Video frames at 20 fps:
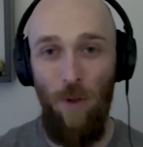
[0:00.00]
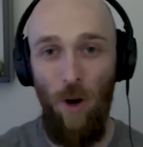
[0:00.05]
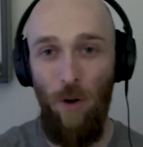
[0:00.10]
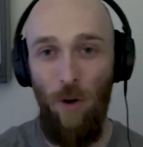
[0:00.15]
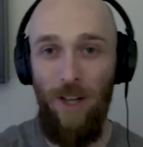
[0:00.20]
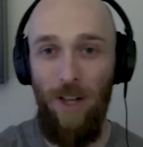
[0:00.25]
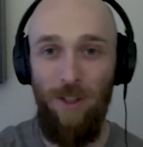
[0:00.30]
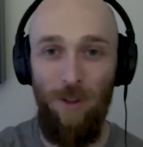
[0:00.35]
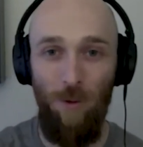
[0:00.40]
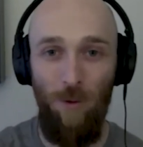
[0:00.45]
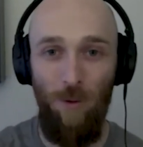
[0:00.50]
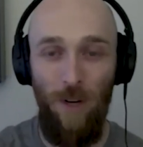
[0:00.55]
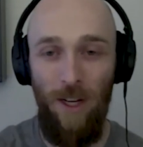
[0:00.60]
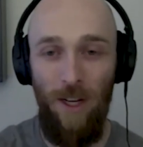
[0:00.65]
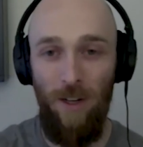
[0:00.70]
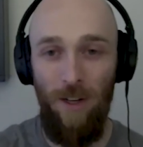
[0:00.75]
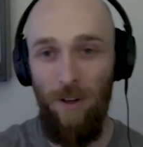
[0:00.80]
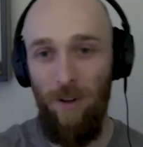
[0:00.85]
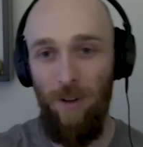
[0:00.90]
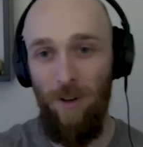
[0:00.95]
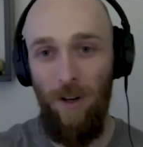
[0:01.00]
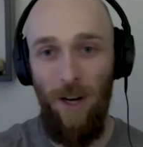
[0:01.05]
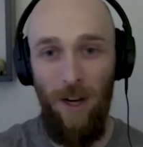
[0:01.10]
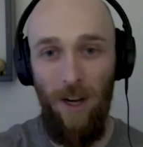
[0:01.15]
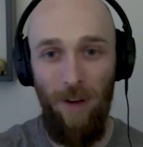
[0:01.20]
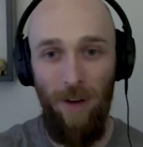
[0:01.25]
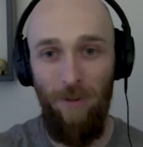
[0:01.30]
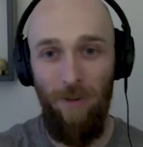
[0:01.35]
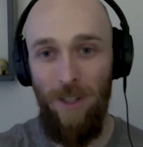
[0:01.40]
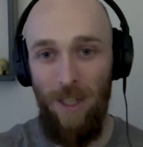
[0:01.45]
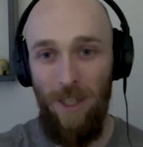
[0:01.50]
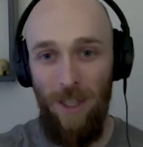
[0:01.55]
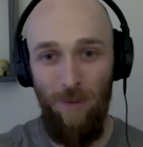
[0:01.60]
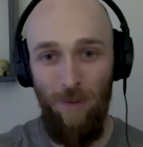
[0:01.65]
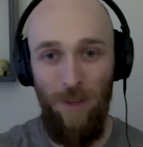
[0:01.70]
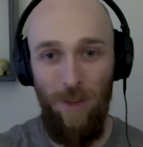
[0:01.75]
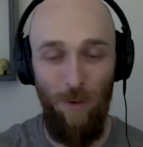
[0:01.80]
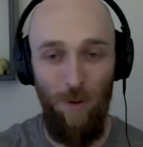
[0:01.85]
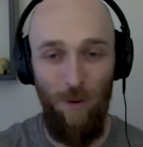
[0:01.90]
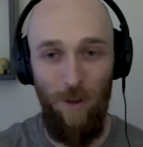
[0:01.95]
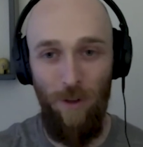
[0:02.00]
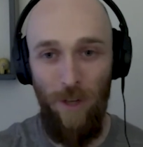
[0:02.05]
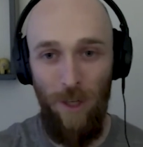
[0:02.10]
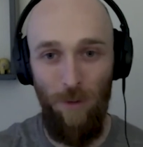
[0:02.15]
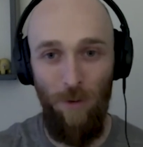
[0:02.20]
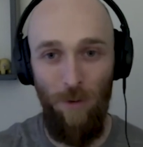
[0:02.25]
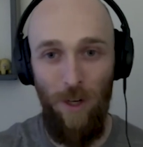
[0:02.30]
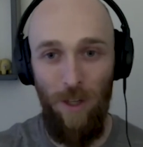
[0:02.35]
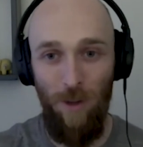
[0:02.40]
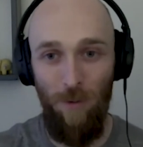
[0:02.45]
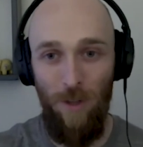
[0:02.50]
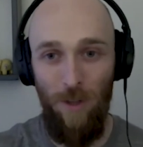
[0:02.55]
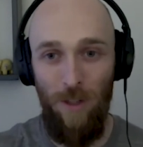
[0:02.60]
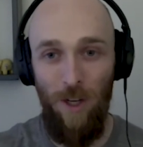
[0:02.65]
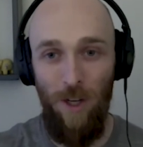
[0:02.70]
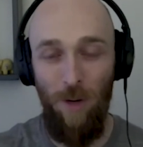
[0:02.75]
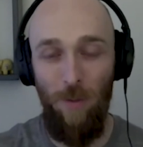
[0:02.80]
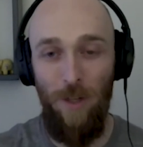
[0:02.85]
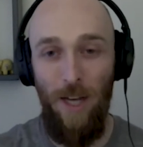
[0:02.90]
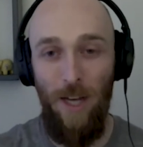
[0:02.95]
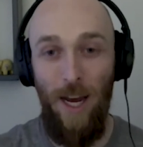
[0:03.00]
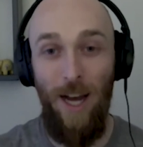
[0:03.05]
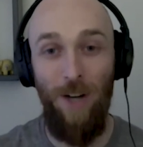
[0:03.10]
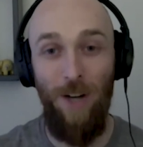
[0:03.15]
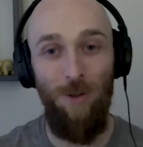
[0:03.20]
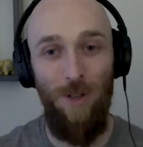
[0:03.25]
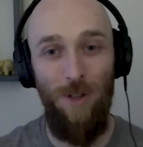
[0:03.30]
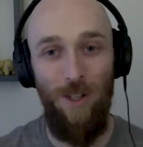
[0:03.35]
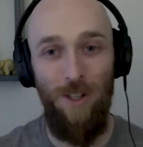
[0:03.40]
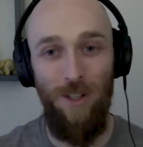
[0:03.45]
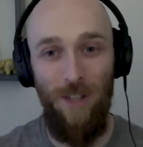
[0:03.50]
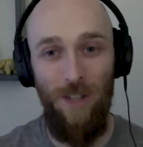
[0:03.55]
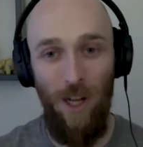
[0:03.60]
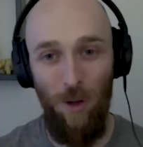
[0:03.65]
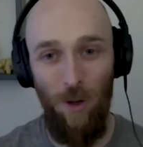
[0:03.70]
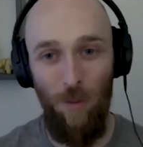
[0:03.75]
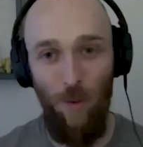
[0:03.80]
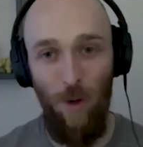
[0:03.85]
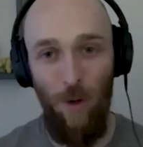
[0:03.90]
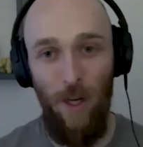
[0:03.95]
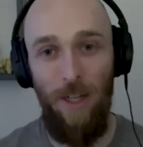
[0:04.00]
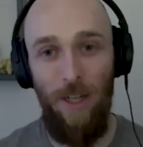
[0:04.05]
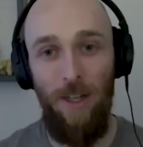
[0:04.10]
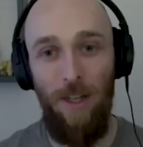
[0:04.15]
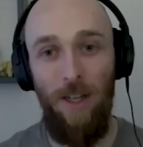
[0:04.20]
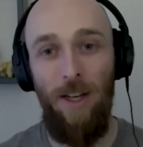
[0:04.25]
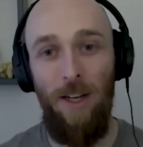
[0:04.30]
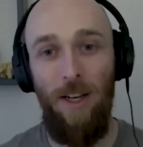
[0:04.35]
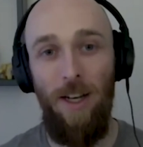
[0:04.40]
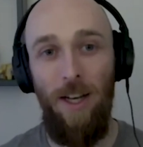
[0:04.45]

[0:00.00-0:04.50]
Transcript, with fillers: oh that's a win and you kind of have a team thing where you like write the wins down but to actually celebrate